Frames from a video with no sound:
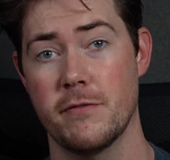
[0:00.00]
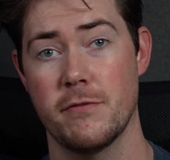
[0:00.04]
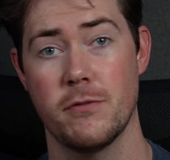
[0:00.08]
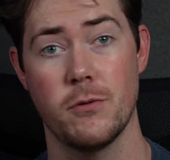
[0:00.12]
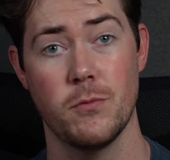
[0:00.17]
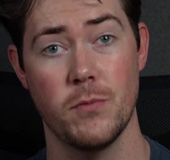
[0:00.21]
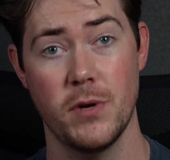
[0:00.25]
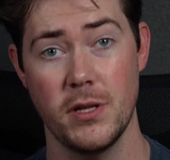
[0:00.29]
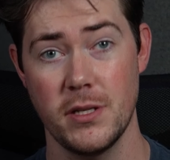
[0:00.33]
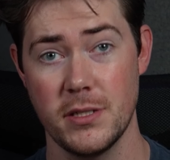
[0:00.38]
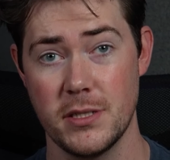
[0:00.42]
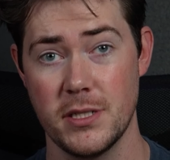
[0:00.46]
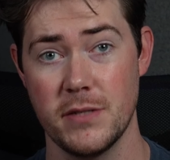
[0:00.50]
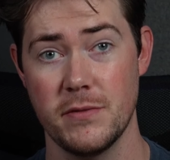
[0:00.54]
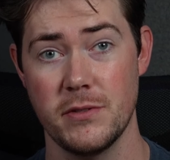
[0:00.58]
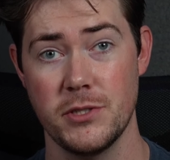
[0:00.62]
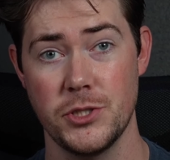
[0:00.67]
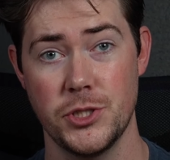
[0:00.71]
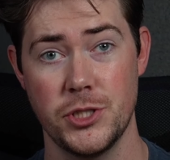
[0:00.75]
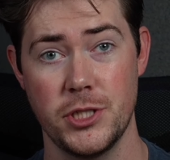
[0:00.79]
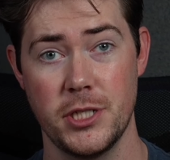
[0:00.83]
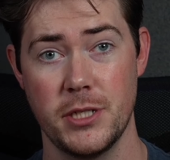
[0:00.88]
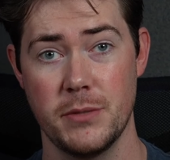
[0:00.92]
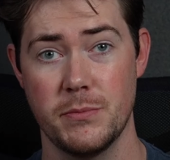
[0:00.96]
for relatively
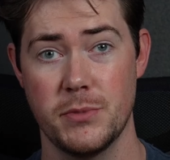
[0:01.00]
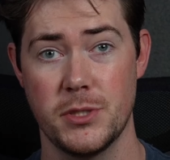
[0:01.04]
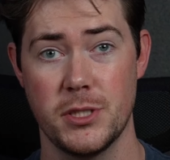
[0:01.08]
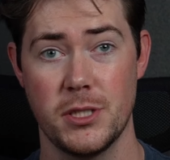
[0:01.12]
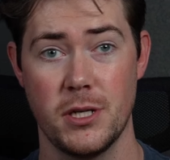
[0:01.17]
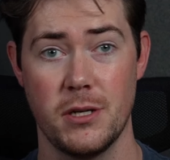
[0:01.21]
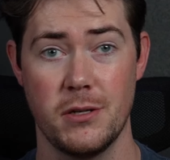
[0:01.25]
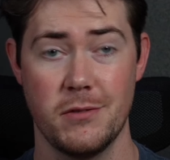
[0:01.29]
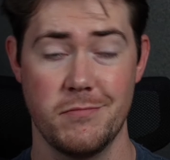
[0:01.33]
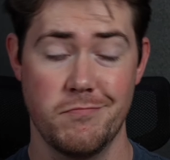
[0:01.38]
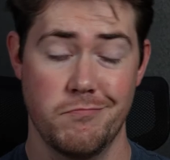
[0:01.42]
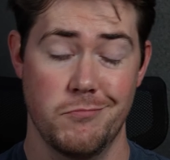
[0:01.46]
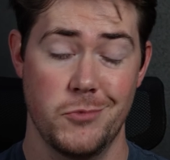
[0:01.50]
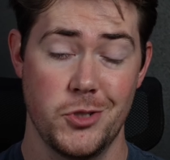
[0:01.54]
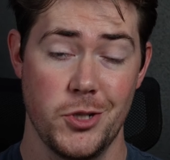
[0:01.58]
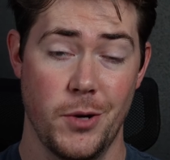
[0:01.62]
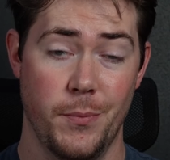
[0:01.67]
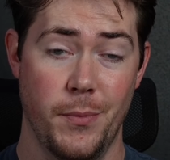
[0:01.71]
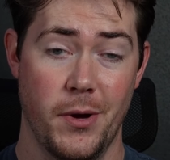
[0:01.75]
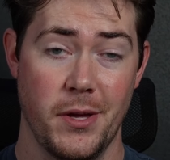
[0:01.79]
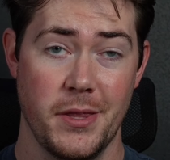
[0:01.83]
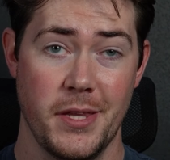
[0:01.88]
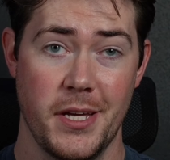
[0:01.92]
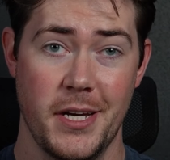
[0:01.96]
cheap, so jump
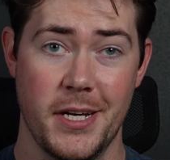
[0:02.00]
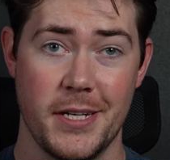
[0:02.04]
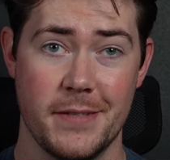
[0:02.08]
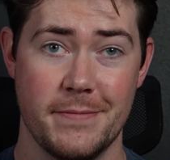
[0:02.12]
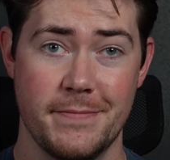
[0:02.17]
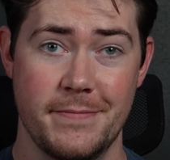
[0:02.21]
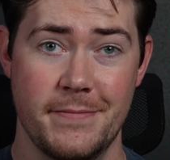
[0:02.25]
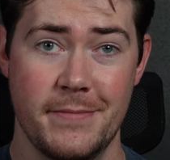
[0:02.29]
on that.